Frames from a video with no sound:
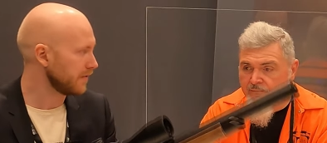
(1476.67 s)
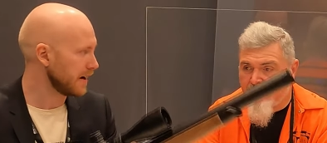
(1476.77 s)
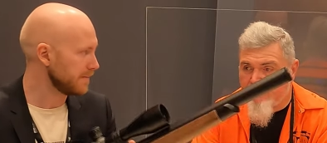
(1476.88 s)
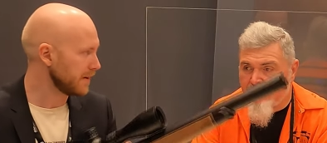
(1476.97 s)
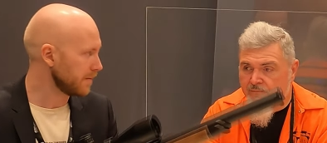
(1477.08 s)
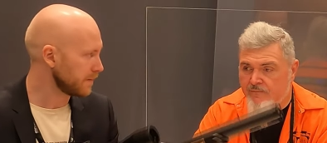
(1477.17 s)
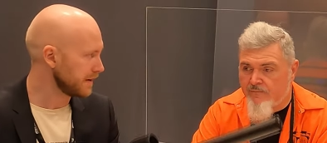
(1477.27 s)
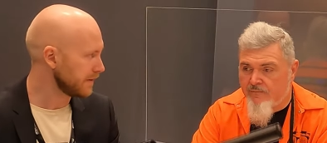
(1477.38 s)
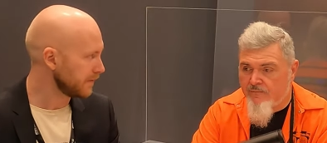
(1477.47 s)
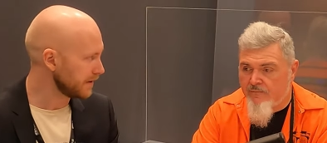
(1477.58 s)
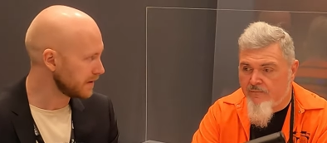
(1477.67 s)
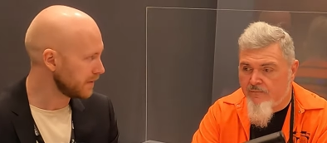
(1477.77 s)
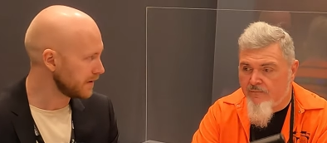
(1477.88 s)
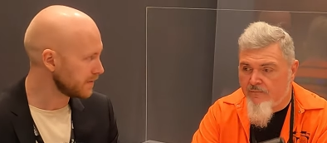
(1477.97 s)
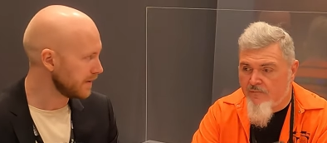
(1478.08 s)
Speaker 1: fiber upgrade for this one
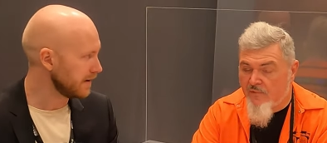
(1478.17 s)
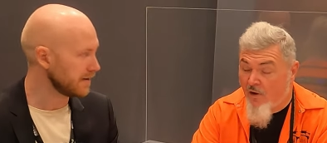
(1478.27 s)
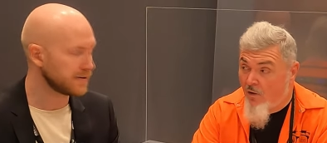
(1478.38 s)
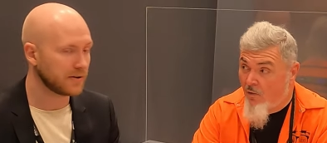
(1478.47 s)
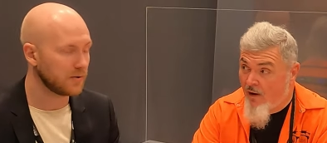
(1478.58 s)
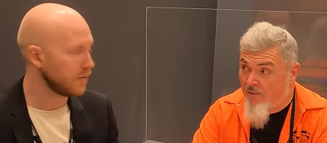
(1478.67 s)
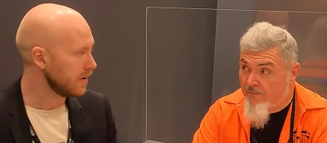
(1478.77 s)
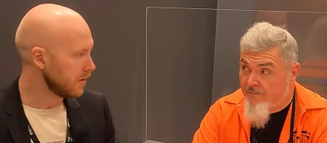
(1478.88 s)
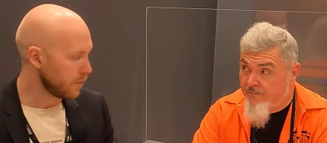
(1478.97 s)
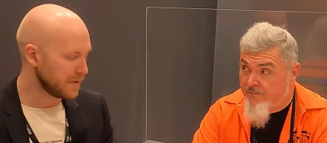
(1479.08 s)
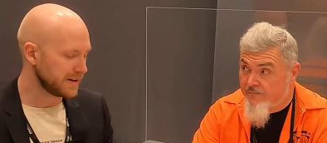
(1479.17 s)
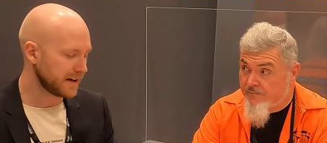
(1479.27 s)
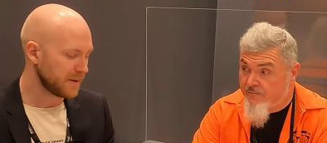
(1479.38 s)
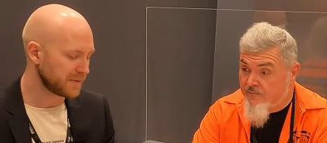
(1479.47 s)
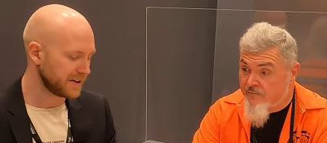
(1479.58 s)
as well. So with that
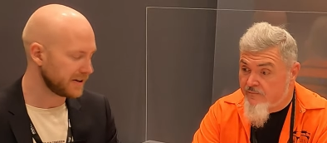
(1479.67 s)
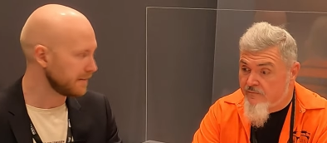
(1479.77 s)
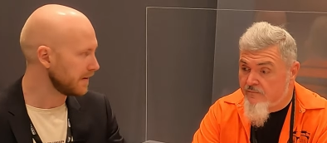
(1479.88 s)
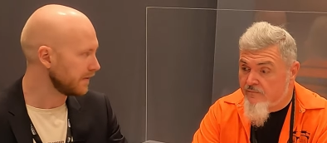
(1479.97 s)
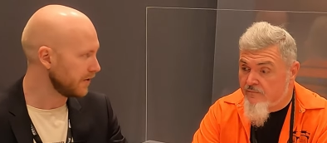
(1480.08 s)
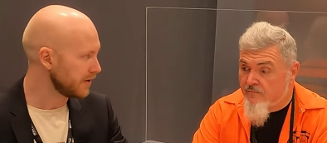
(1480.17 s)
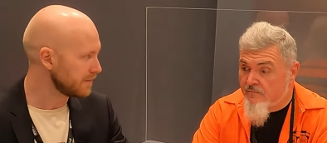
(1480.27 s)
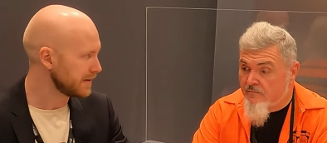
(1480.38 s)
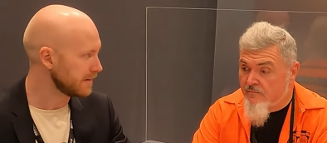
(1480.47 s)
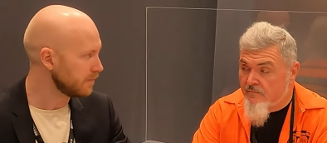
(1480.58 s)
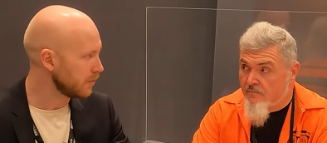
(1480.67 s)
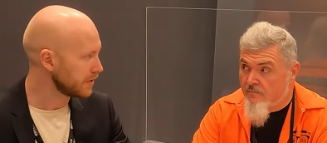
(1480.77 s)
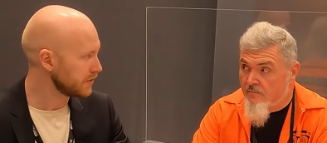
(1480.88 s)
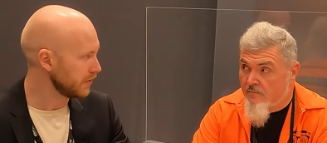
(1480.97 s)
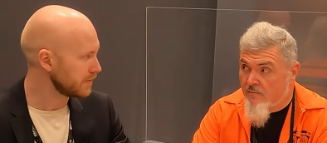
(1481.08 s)
upgrade, you get about 30% more
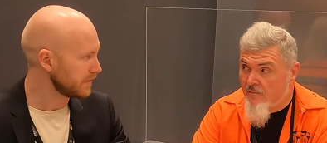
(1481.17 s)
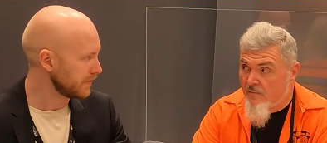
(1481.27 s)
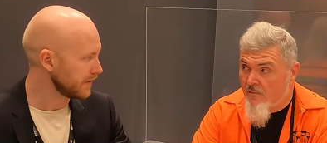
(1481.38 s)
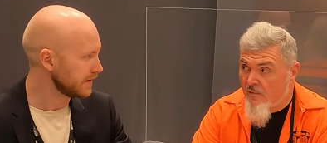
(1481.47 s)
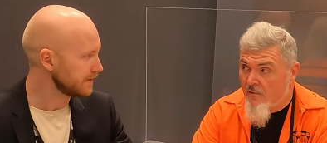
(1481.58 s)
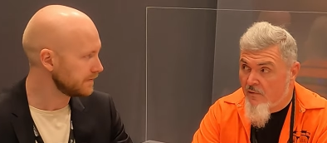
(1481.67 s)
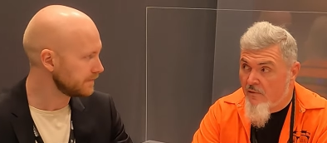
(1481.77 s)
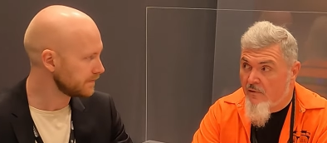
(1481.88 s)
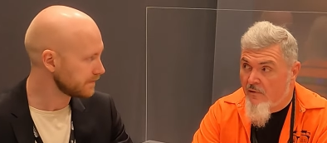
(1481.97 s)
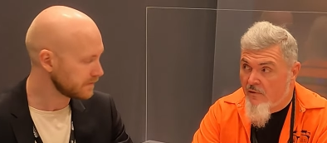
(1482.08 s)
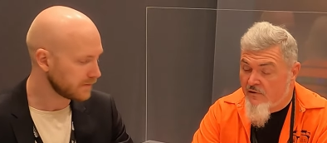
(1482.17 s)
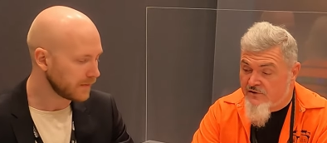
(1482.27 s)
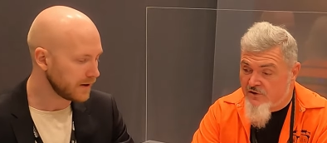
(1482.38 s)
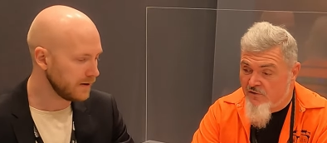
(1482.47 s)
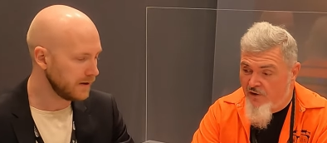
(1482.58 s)
shots per fill.
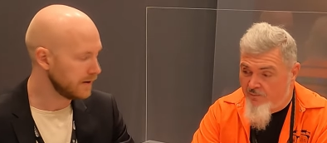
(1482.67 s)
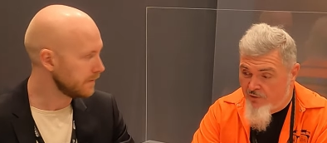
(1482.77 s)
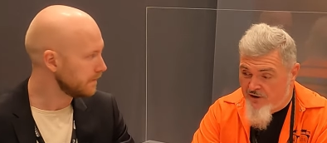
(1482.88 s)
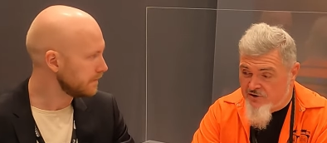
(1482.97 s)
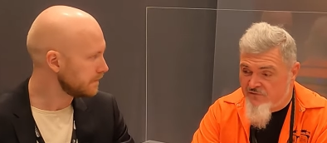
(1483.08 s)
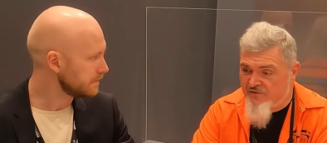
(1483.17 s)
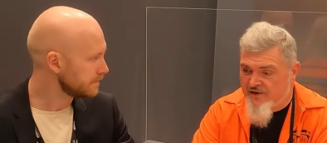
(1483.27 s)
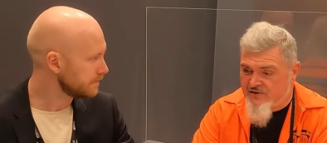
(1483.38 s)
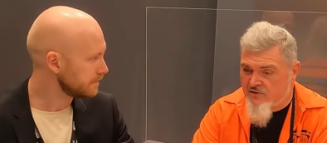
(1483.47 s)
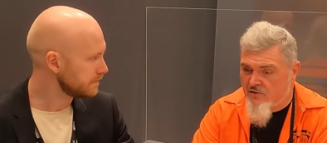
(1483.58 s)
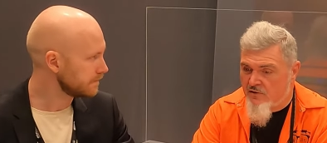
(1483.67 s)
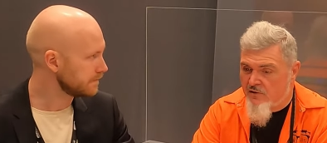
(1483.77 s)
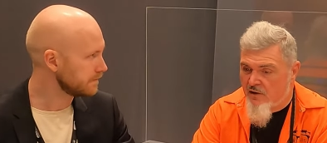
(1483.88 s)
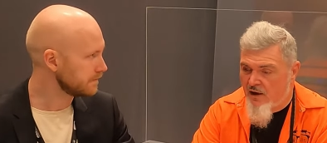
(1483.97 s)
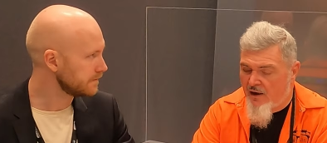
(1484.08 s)
Speaker 2: So the pressure vessel,
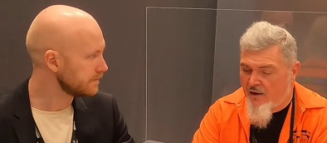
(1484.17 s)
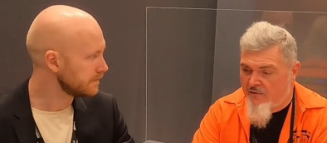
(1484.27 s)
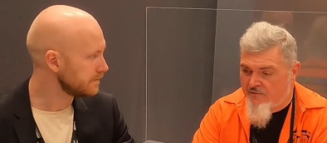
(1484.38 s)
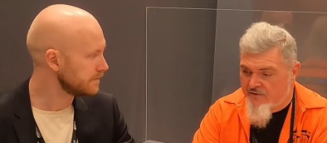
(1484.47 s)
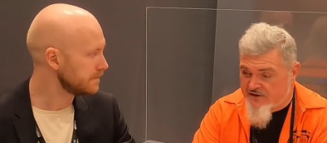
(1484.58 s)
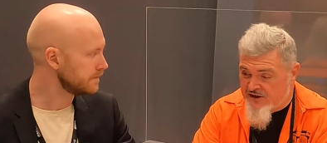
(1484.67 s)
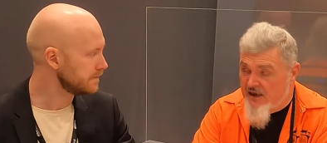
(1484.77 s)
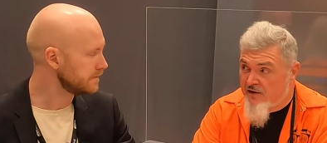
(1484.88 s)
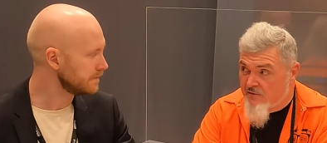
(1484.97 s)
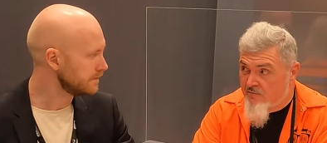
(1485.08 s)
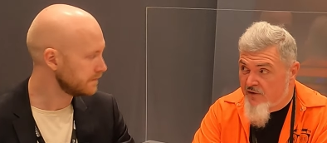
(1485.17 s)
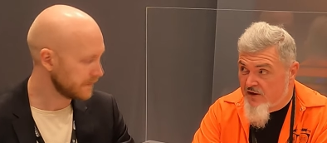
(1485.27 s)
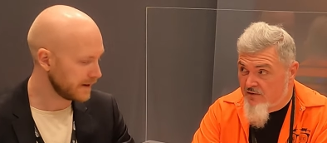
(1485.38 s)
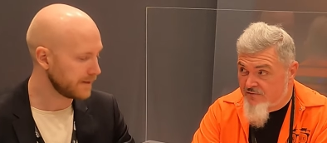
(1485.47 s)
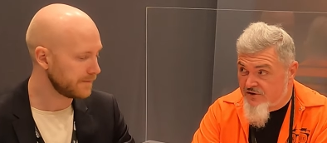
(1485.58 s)
uh, the skin
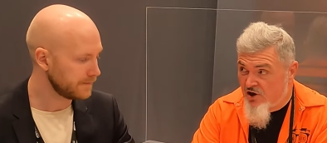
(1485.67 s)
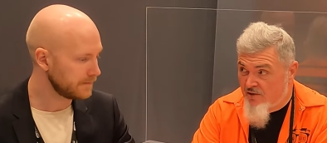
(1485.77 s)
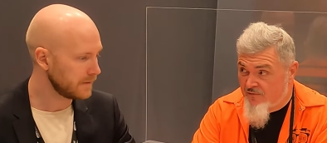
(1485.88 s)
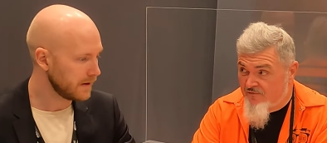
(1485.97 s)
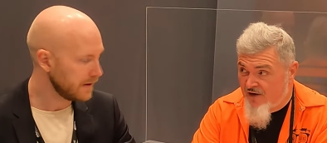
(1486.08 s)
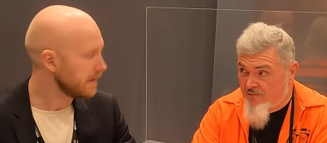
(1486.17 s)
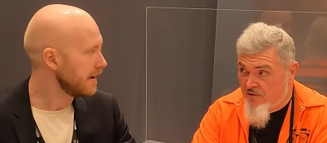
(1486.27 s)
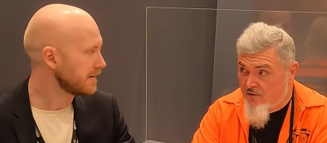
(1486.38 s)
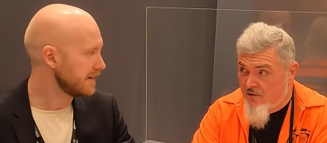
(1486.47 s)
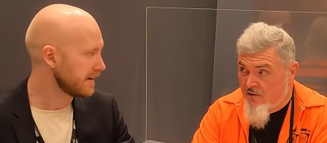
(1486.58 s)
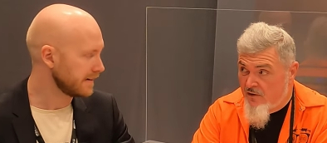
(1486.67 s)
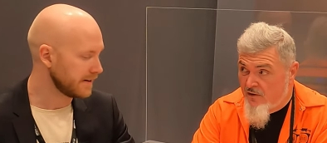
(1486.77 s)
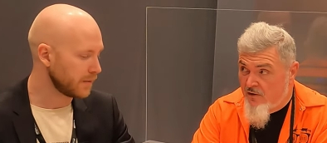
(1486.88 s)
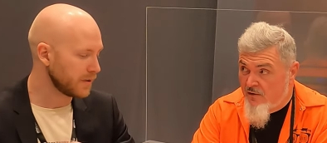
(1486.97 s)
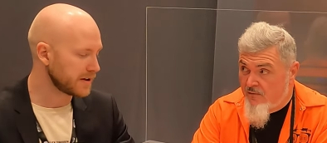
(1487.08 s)
Speaker 1: becomes yeah. carbon fiber? Exactly,
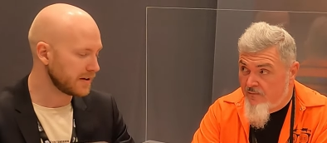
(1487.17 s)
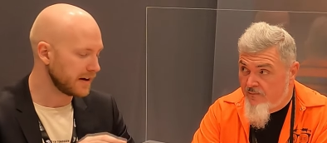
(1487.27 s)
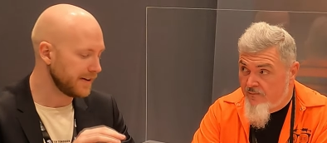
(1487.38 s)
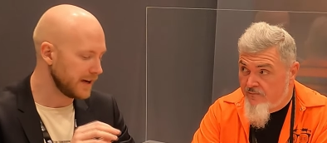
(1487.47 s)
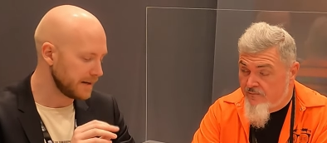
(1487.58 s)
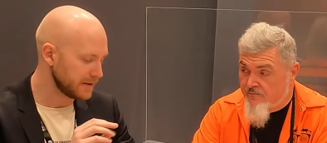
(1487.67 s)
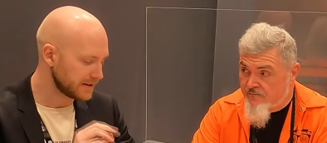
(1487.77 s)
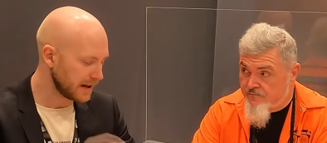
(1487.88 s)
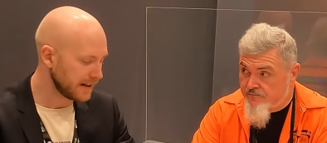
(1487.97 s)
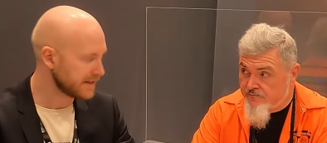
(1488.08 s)
which enables a